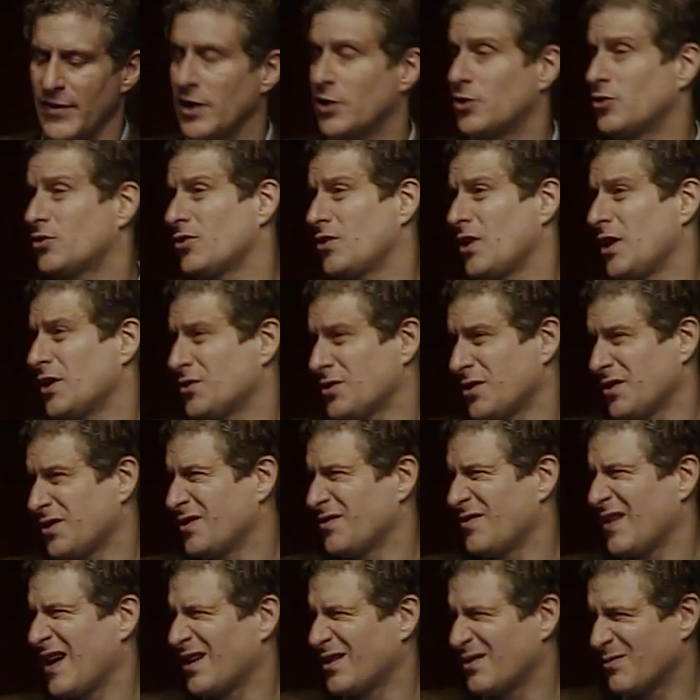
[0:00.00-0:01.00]
a
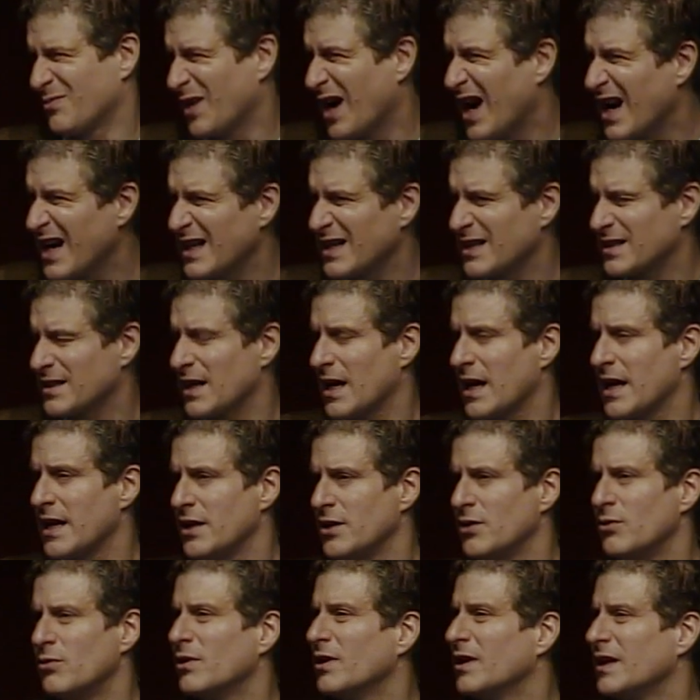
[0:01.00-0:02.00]
transcription factor binding site,
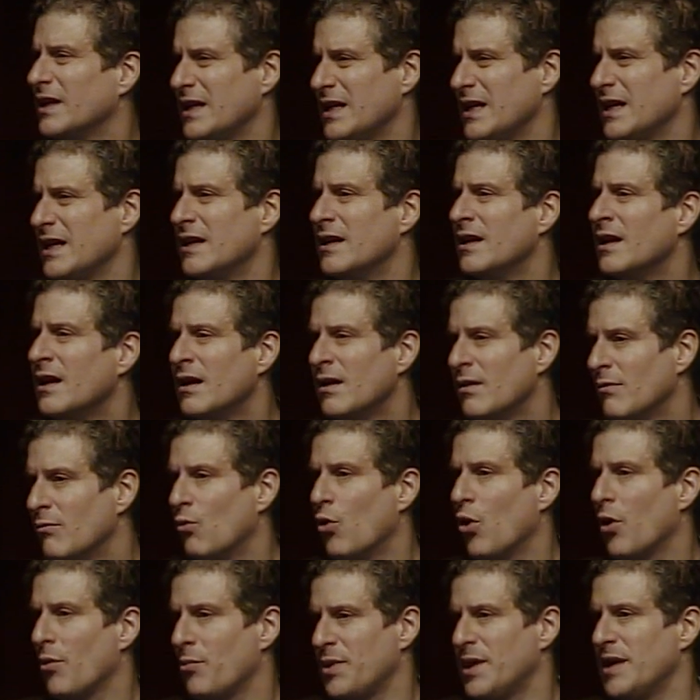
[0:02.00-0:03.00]
you really need
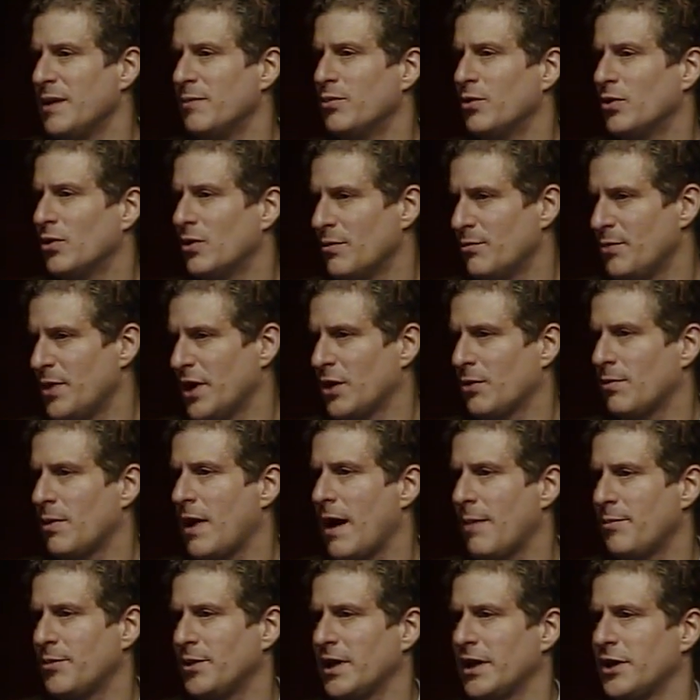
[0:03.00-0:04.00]
more people and bigger
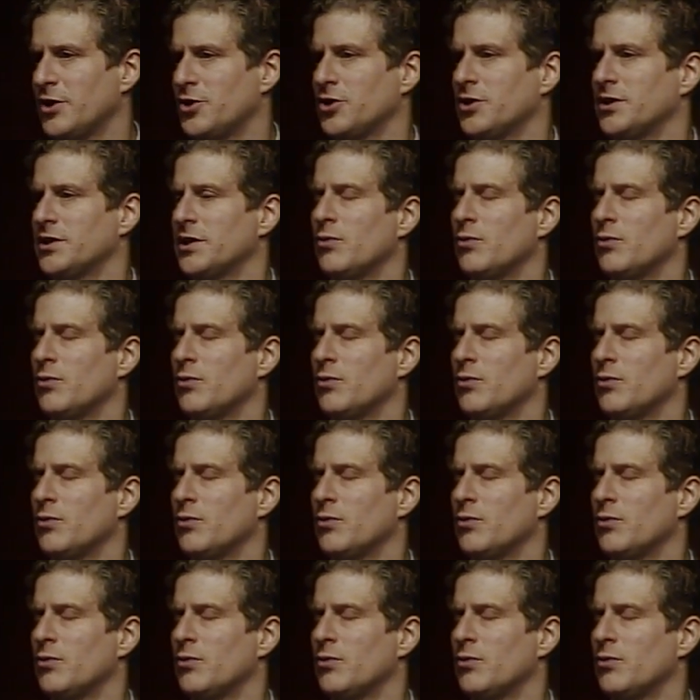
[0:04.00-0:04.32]
populations.